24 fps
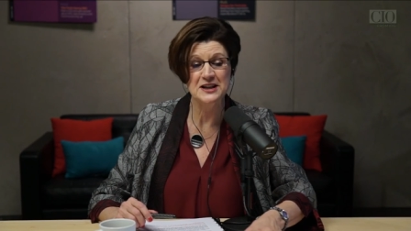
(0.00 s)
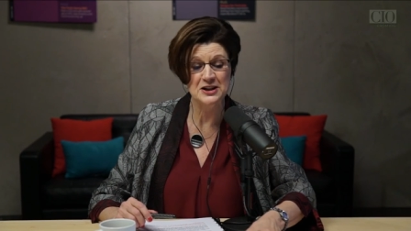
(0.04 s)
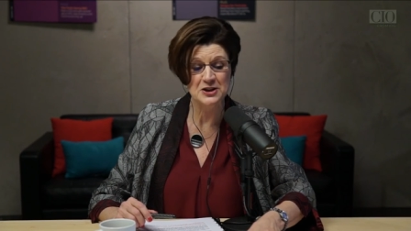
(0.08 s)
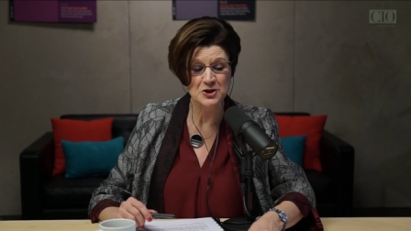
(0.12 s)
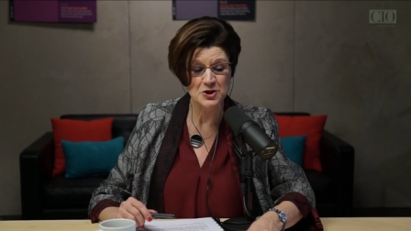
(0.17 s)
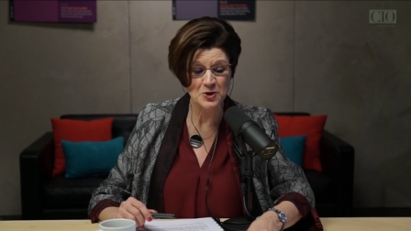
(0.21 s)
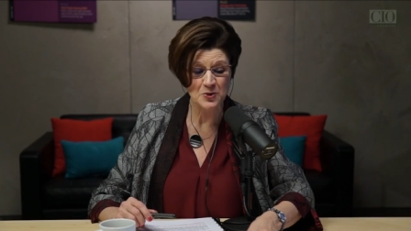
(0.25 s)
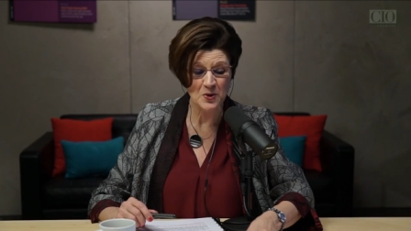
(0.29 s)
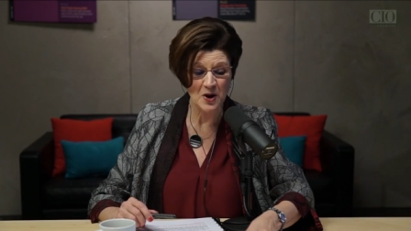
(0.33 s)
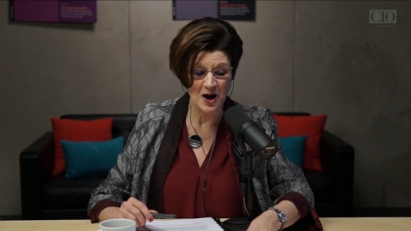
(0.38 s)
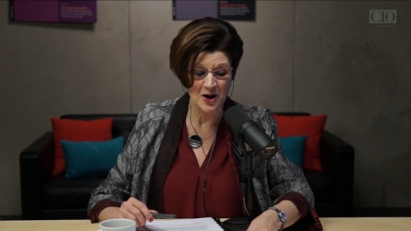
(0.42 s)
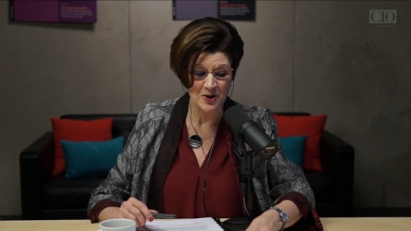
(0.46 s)

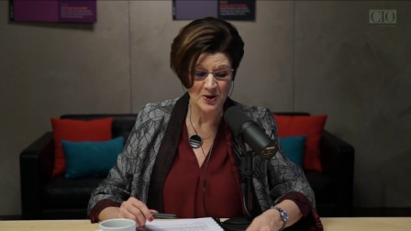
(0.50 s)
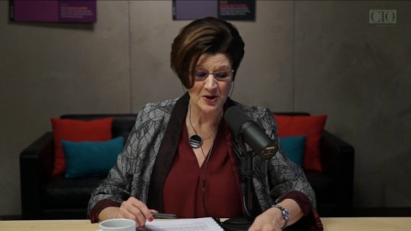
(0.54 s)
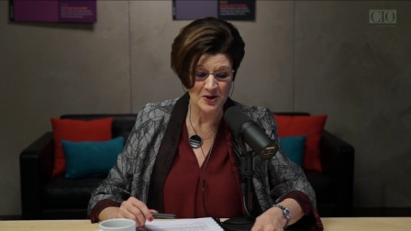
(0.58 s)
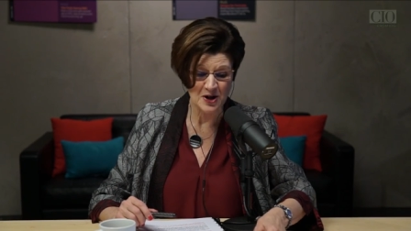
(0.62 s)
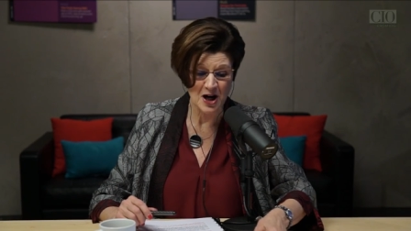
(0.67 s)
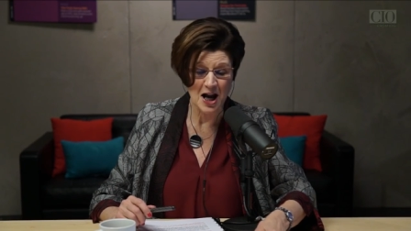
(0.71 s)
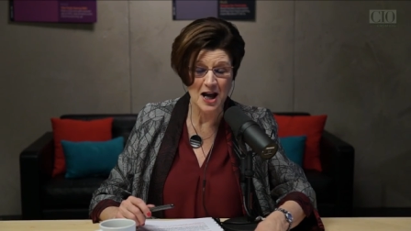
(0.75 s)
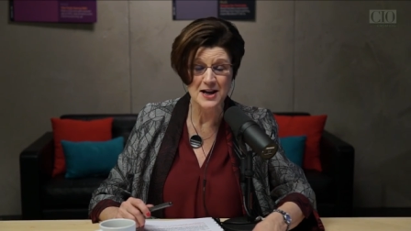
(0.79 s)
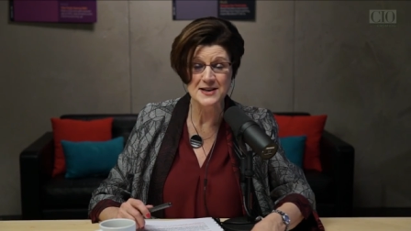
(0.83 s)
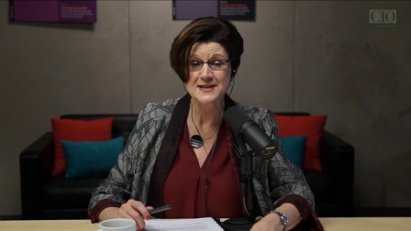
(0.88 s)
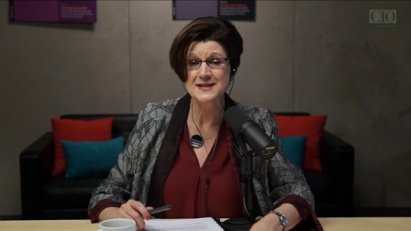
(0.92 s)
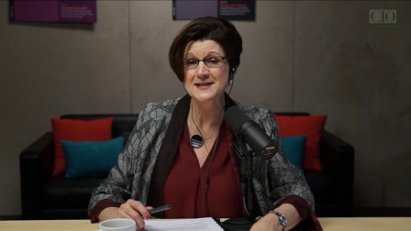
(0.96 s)
into our
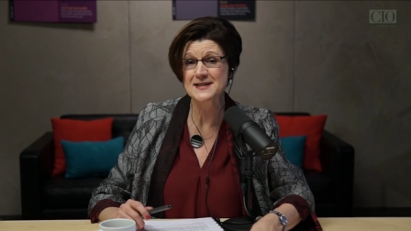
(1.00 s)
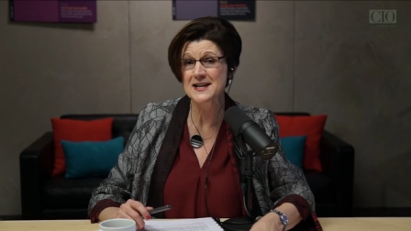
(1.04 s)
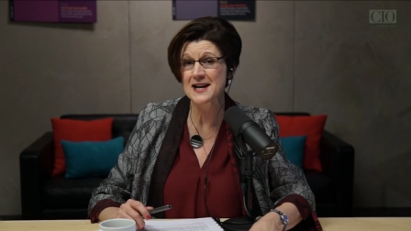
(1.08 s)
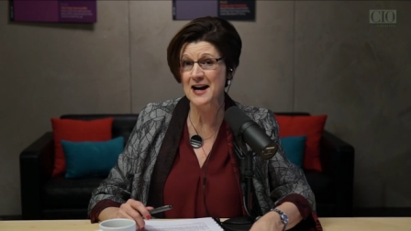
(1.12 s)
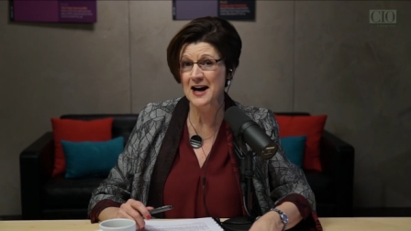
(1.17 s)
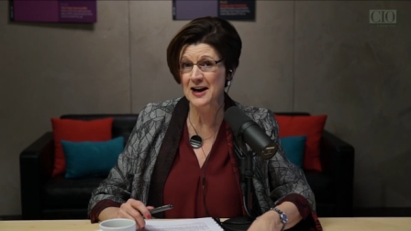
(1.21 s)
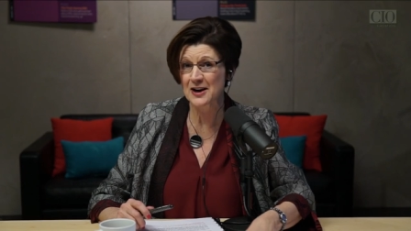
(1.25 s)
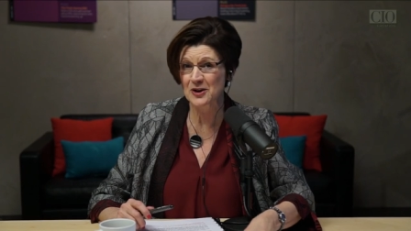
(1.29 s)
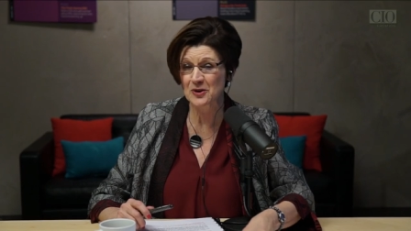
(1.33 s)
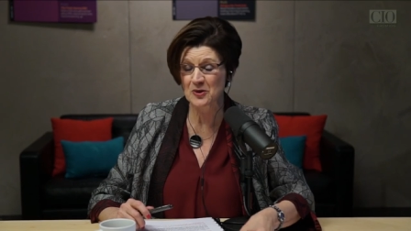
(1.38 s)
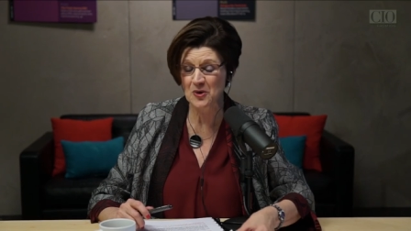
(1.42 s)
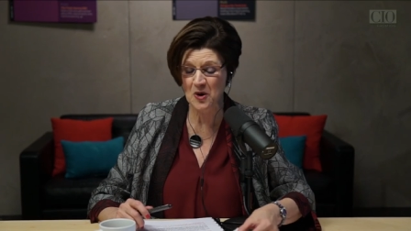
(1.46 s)

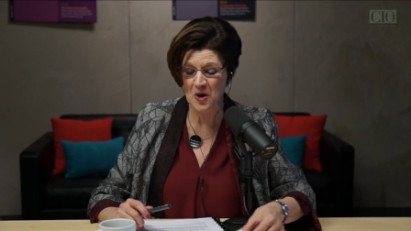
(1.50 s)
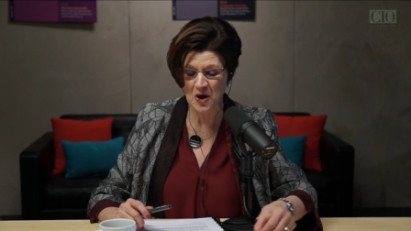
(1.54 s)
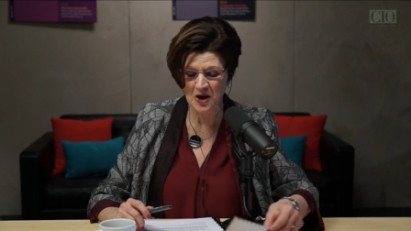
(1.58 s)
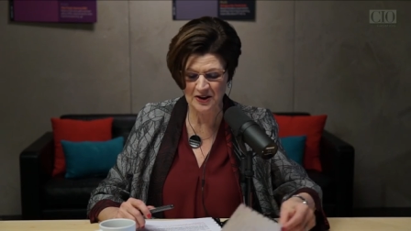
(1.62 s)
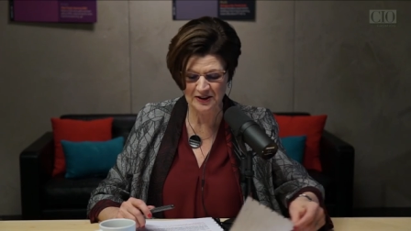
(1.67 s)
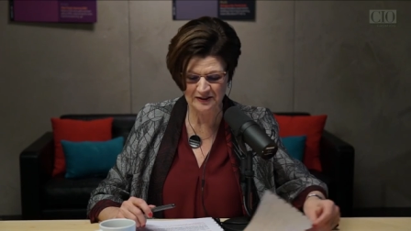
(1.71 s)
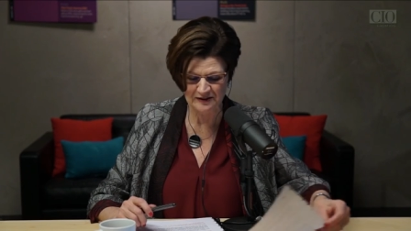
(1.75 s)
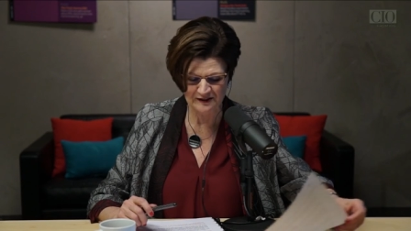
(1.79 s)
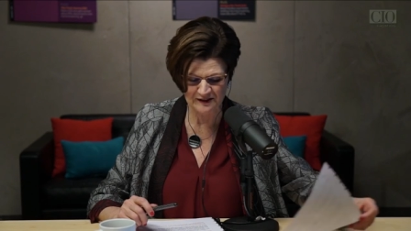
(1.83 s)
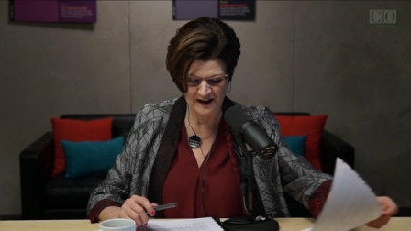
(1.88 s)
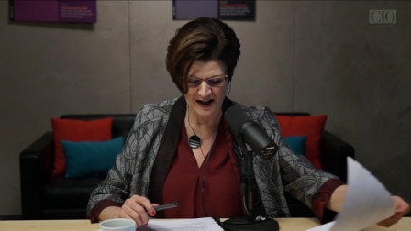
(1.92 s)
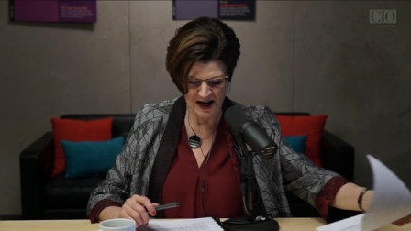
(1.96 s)
CIO
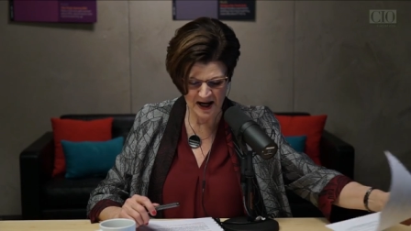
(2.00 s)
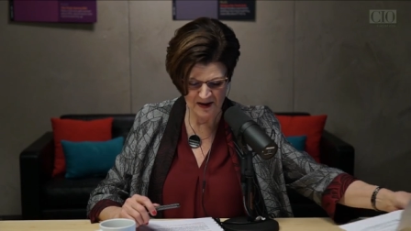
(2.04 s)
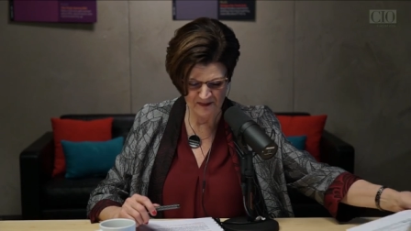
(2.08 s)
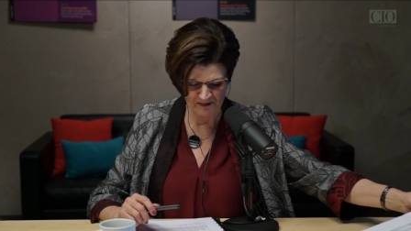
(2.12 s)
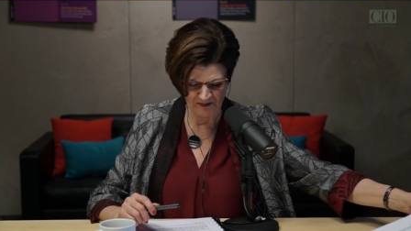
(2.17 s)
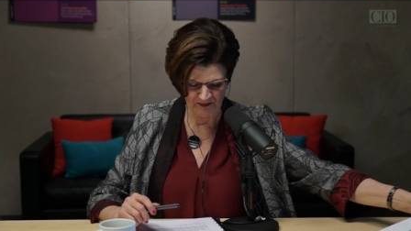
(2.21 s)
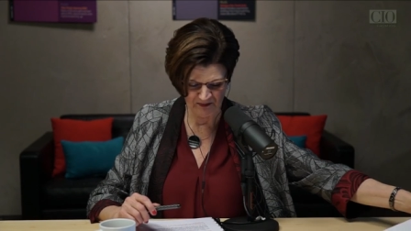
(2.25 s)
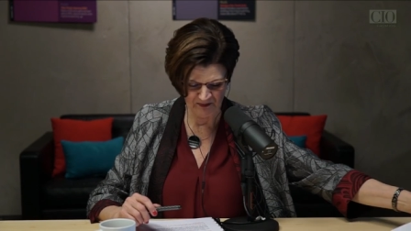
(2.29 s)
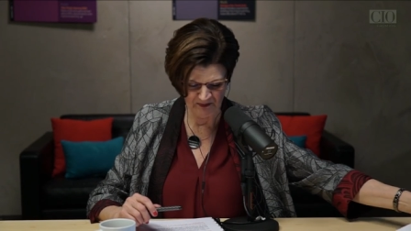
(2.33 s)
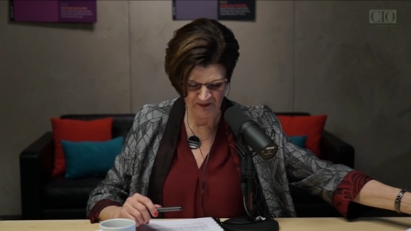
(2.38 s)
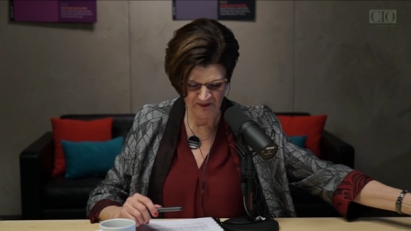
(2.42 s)
Hall of Fame.